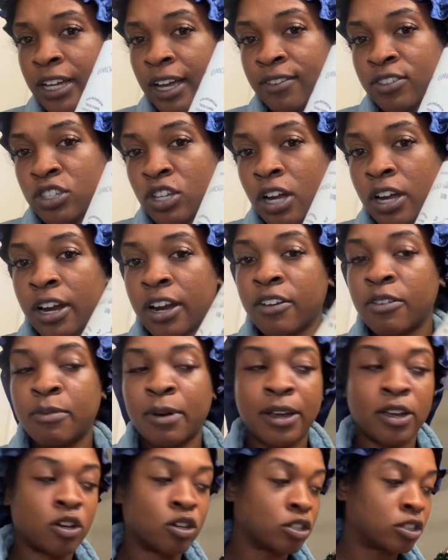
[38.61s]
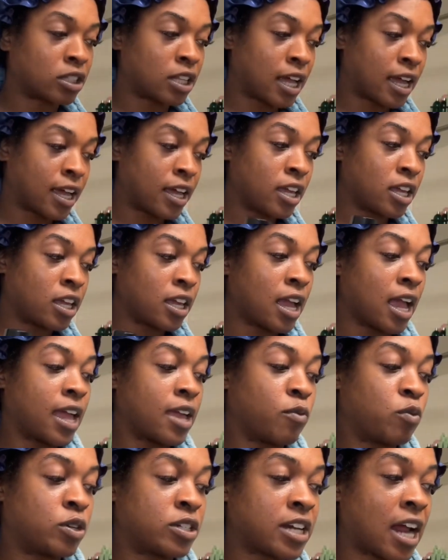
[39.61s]
I've saw everybody online,
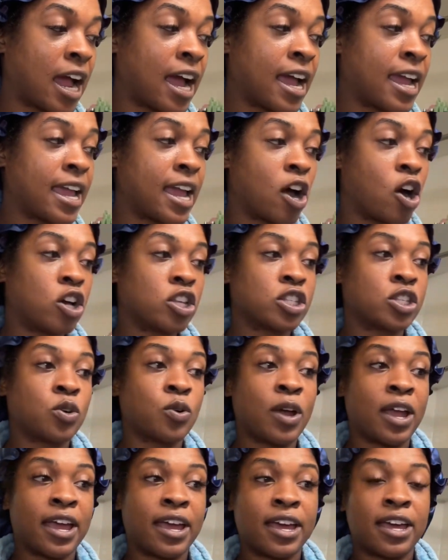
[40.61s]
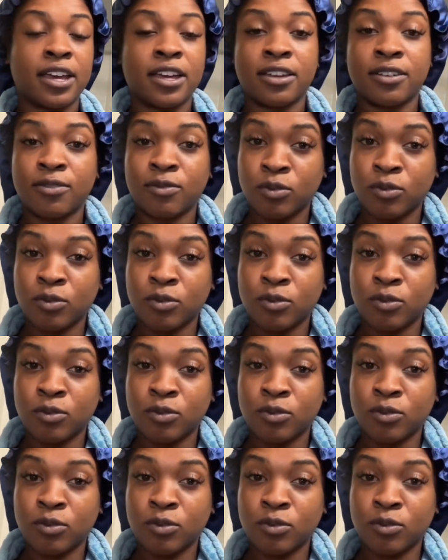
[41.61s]
which I also have,